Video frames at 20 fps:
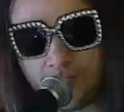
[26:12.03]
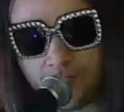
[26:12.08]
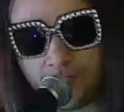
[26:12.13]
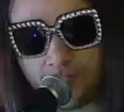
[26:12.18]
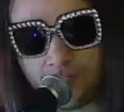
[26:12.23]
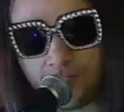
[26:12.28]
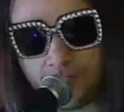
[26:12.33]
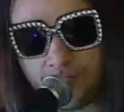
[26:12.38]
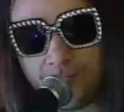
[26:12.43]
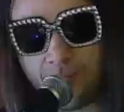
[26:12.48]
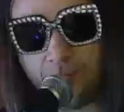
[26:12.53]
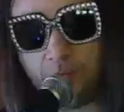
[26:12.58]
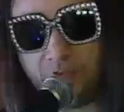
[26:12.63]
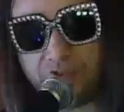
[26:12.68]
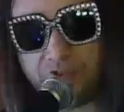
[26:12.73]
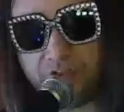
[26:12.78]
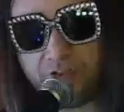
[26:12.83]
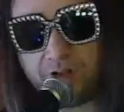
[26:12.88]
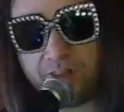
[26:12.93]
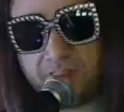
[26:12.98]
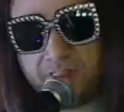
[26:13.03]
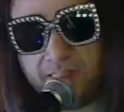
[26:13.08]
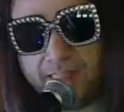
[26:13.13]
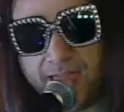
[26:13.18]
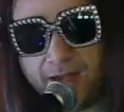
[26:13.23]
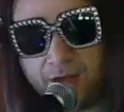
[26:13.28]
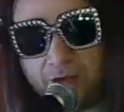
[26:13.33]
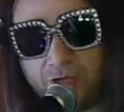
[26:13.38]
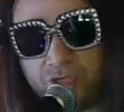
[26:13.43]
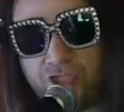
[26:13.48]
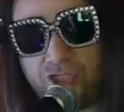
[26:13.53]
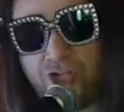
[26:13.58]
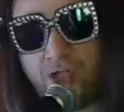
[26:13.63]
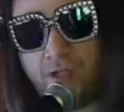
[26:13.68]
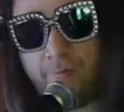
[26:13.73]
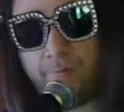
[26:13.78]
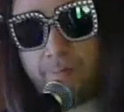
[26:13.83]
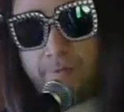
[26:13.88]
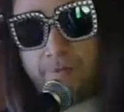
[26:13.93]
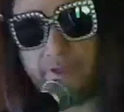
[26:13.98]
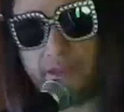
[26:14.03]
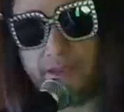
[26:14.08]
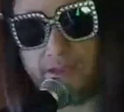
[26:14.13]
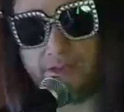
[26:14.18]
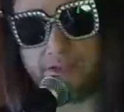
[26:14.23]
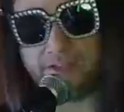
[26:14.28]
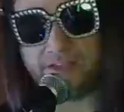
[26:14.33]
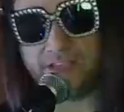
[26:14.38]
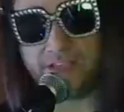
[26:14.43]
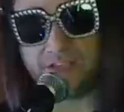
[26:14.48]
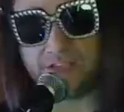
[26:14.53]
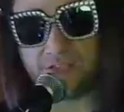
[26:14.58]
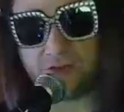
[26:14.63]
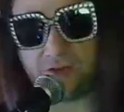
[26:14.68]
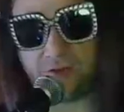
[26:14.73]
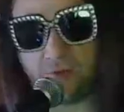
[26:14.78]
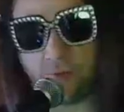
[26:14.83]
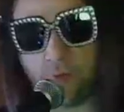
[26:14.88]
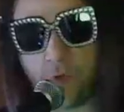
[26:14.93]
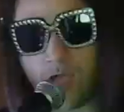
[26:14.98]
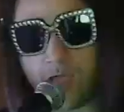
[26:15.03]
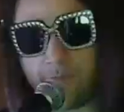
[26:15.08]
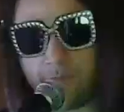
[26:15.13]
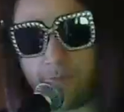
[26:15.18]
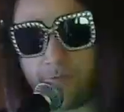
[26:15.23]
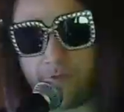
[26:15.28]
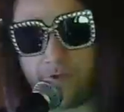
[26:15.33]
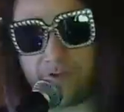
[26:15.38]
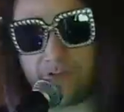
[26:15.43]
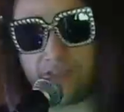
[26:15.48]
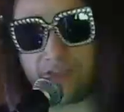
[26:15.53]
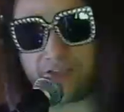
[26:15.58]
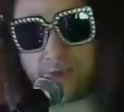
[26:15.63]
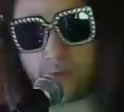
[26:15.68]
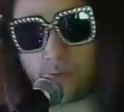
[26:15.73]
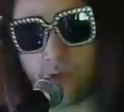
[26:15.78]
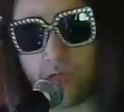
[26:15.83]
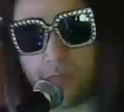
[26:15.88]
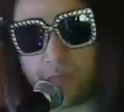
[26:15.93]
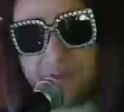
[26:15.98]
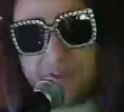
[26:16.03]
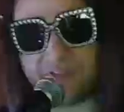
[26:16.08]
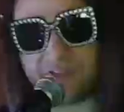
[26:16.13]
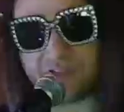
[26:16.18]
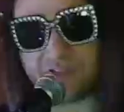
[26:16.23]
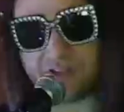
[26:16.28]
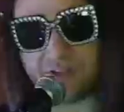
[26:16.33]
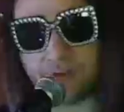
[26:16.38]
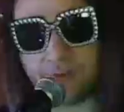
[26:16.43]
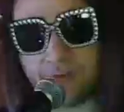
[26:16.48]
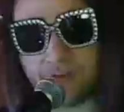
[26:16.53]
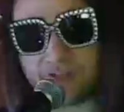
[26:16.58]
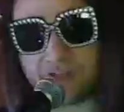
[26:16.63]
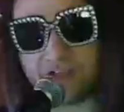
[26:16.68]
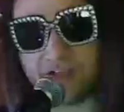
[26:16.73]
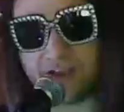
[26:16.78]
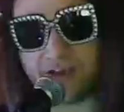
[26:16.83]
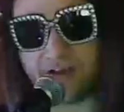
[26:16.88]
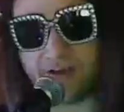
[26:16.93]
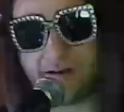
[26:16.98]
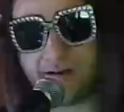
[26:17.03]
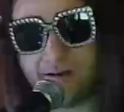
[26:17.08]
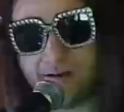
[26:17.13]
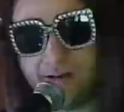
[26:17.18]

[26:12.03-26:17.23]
And then once you get on the ladder, jump, and it takes your Y position up much higher.